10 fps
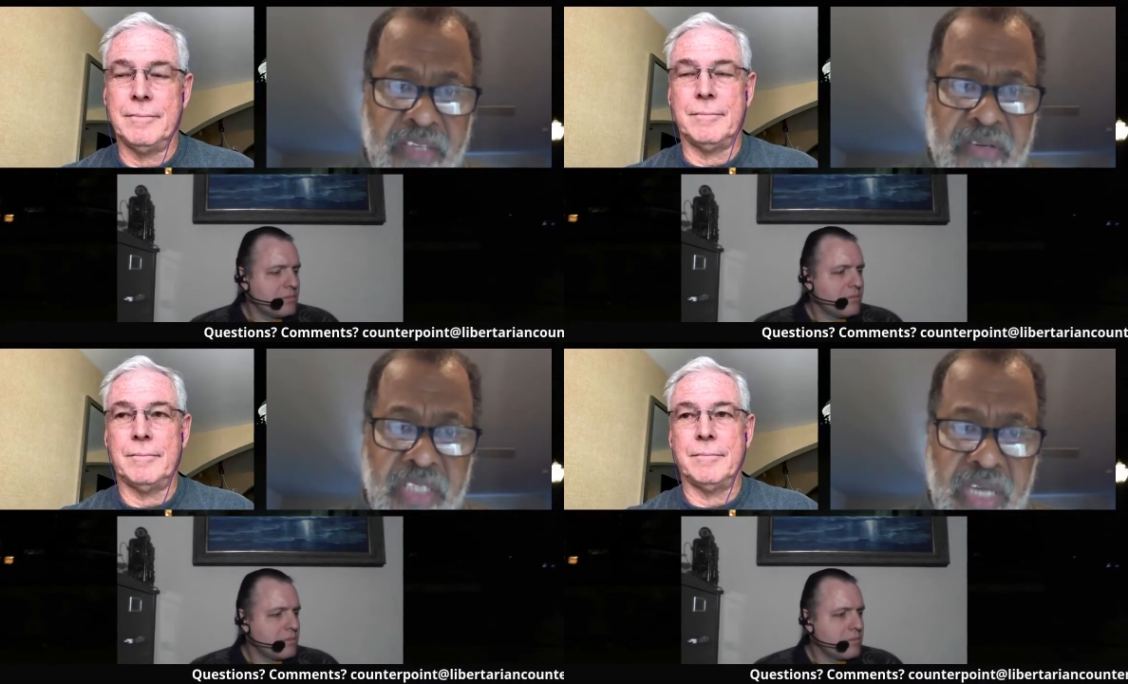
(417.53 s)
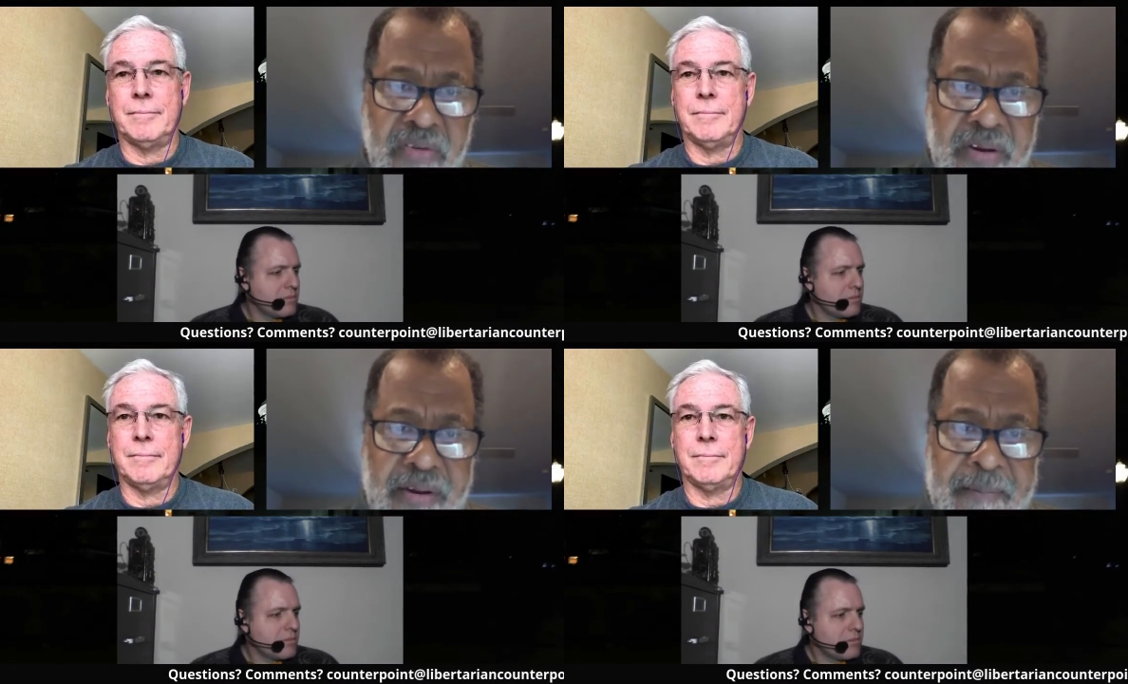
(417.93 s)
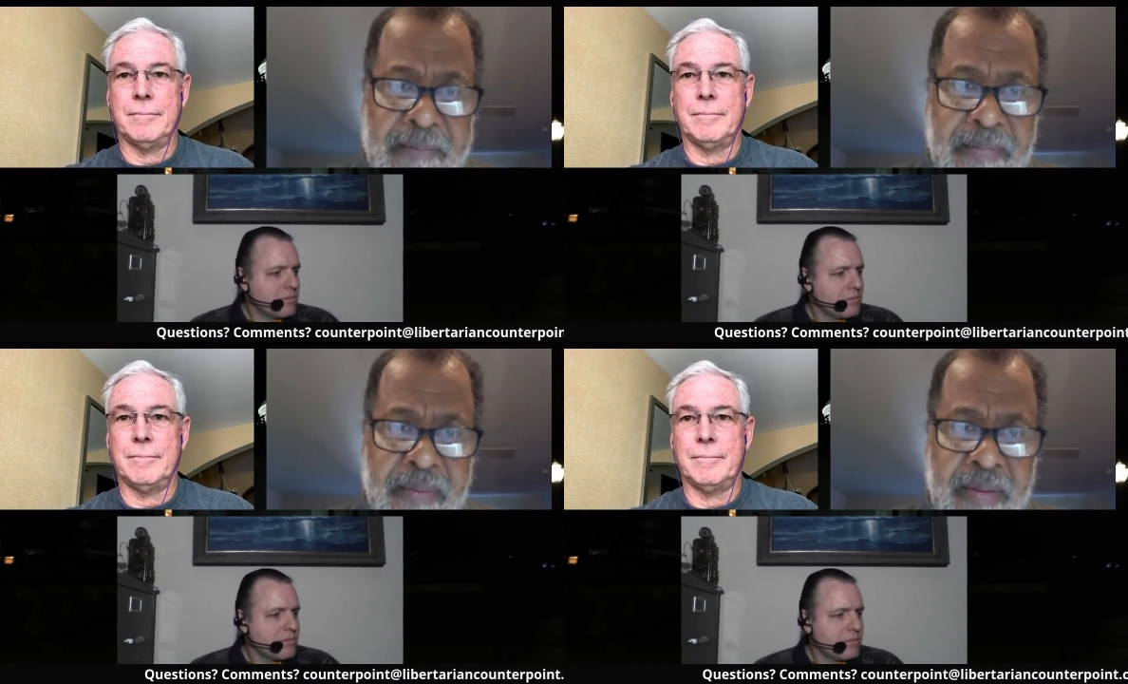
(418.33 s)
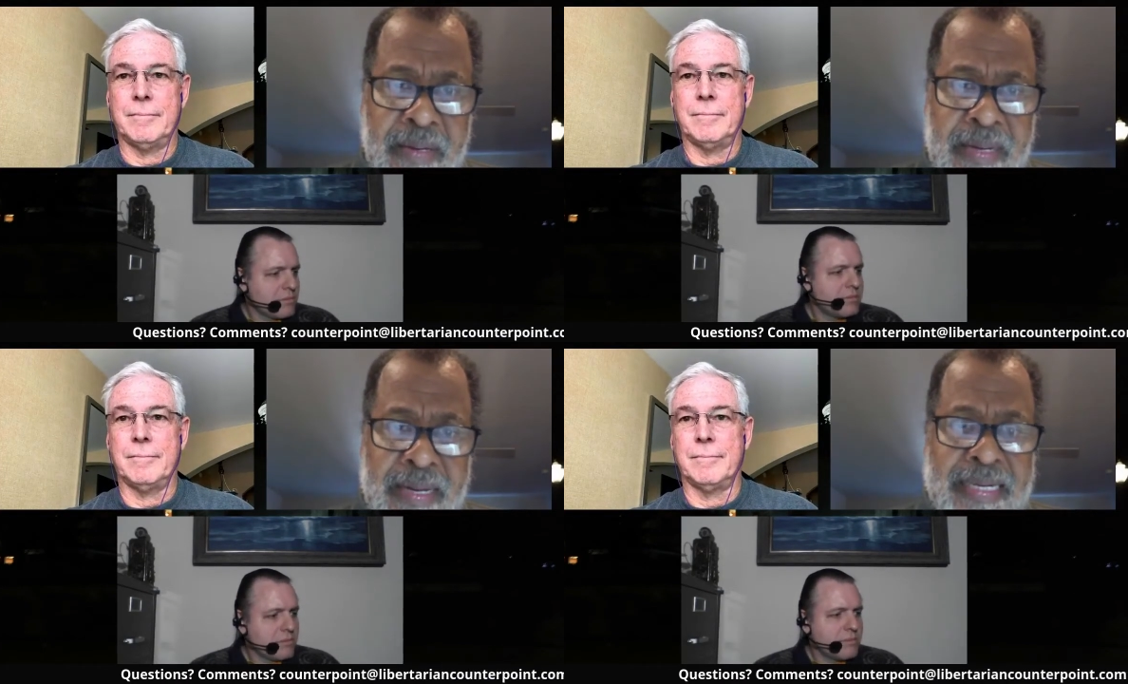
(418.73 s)
Speaker 1: to our children.
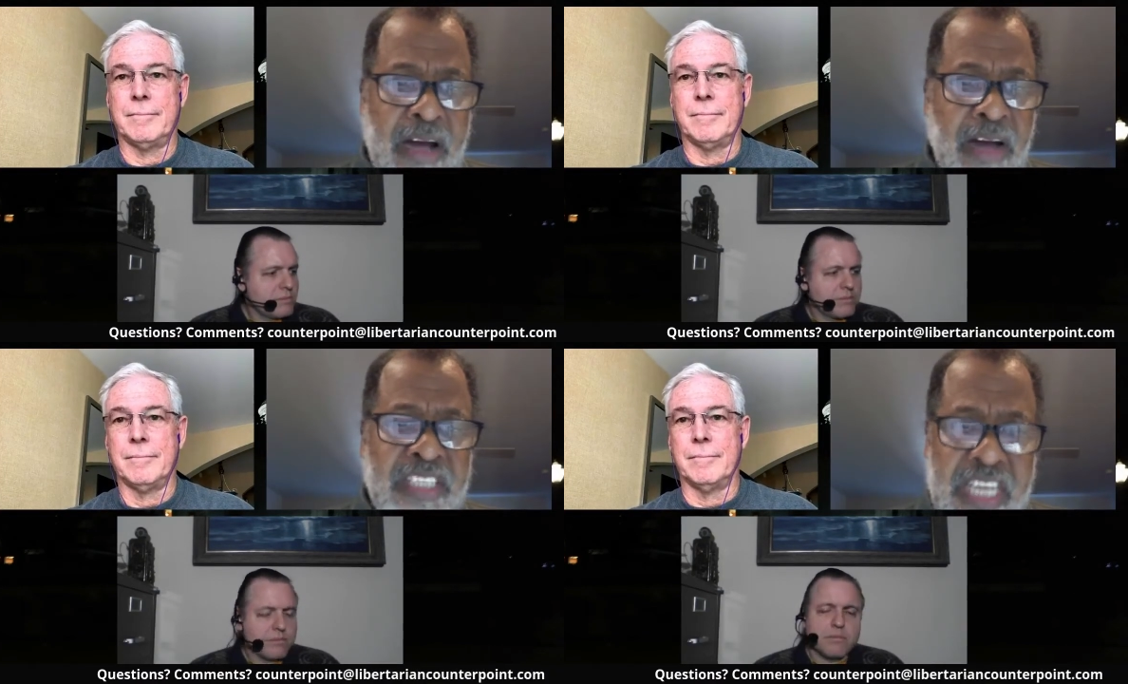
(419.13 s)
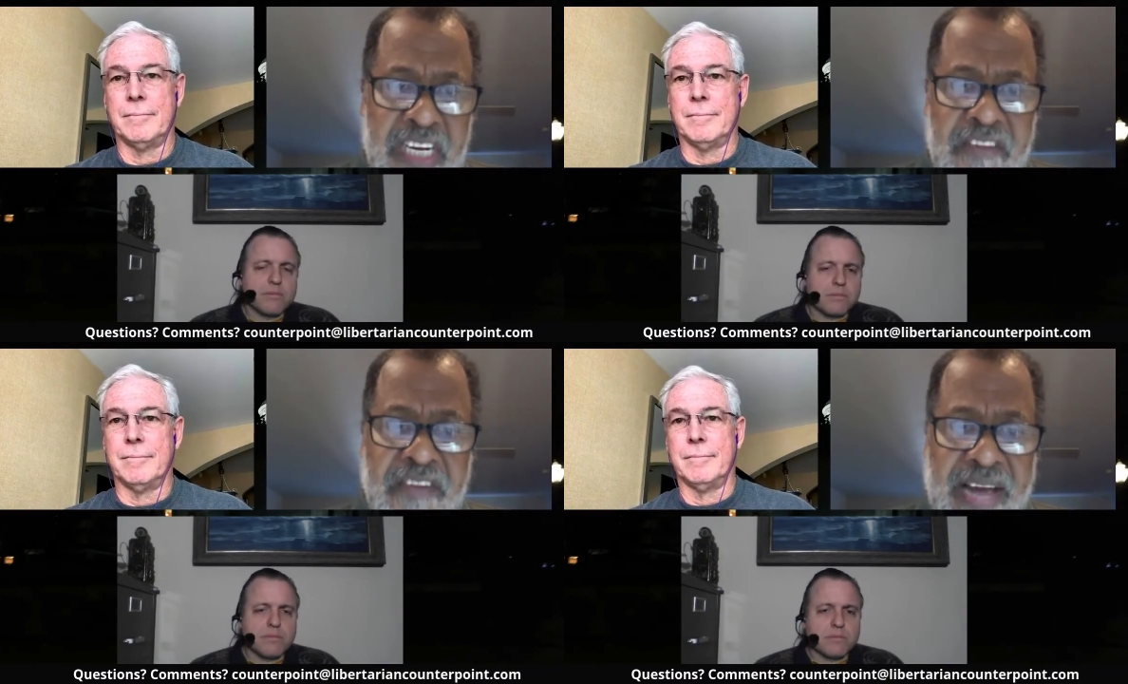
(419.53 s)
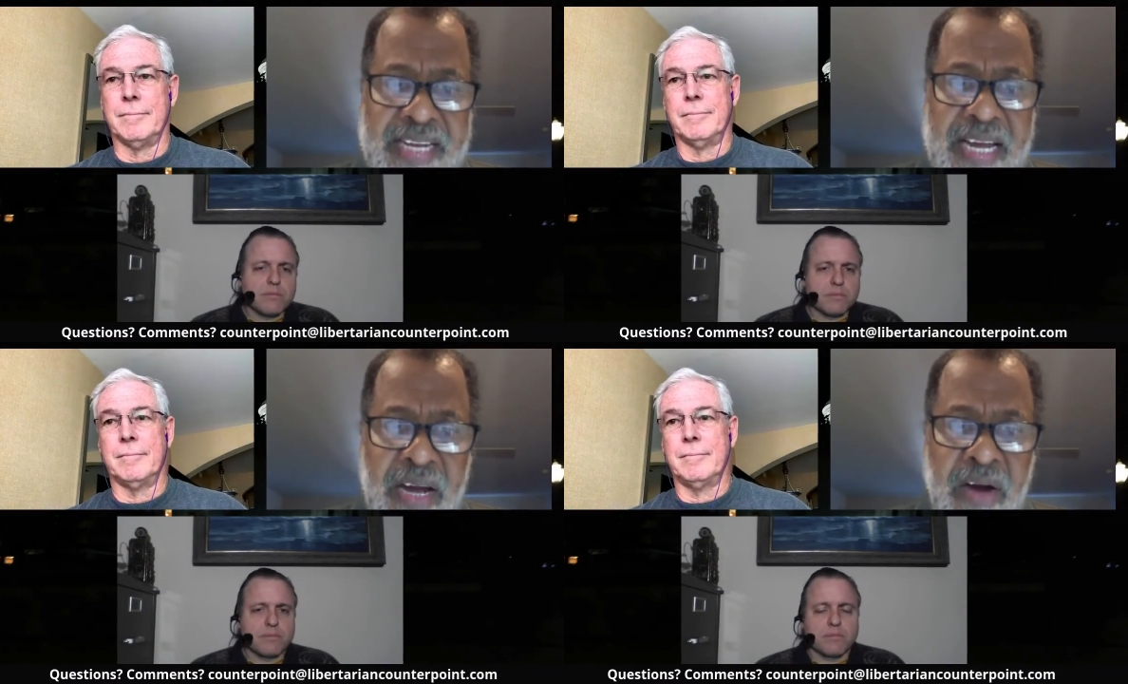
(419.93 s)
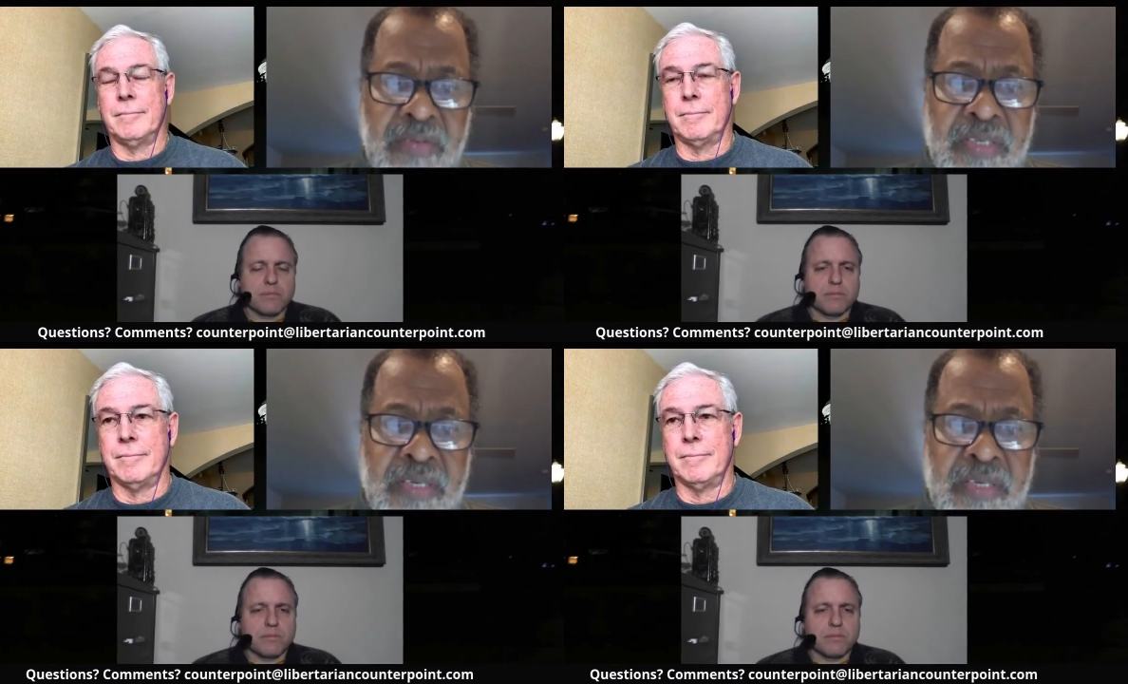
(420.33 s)
Until you find that out,